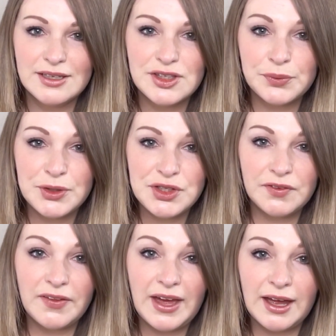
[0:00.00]
So once you've
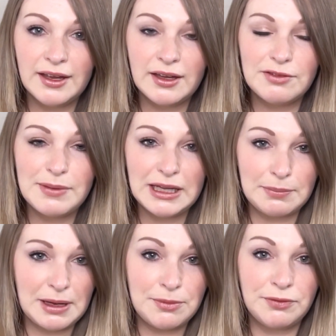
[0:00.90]
got the hang of making
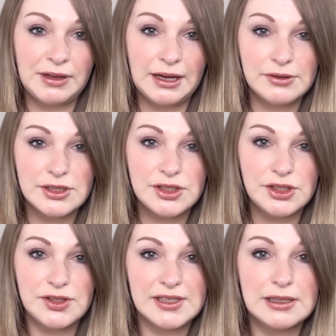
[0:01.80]
paper flowers
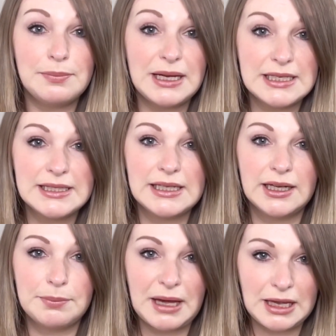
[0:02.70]
using the basic
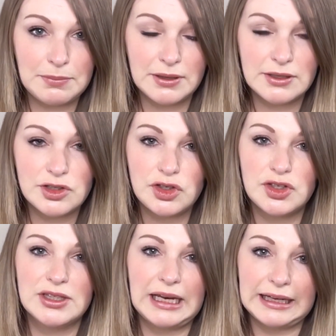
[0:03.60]
papers,
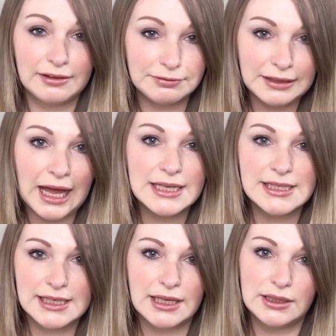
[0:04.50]
using like the flat
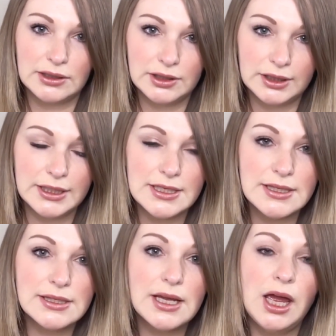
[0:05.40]
standard
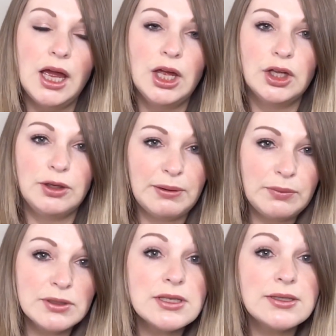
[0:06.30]
colours, you might
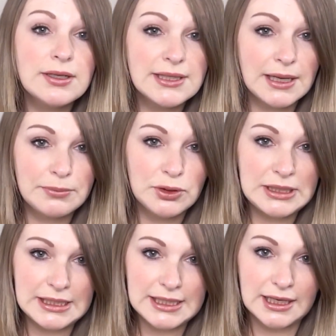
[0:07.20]
want to start to add more
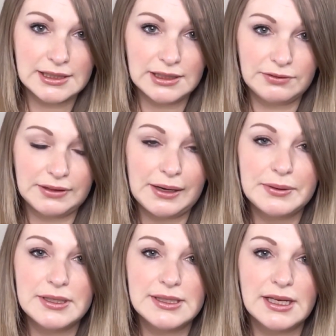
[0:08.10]
detail to your
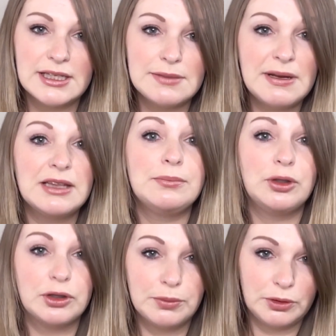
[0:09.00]
flowers and to make them
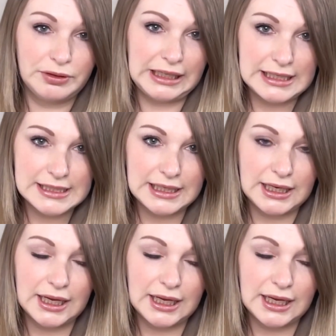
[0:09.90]
look more realistic.